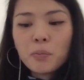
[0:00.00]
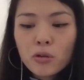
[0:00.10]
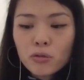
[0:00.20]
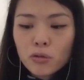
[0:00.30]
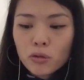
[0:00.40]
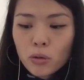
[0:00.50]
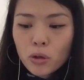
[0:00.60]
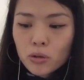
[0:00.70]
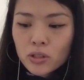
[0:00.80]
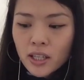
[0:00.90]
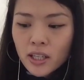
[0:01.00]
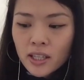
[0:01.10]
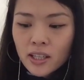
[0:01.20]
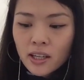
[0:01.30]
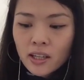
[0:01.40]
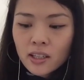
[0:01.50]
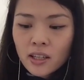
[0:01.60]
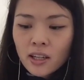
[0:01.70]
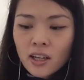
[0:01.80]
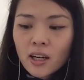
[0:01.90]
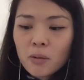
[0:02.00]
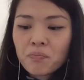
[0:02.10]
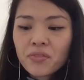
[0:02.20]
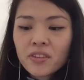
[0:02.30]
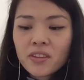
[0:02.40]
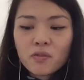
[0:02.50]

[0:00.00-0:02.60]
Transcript: beautiful quote saying that um,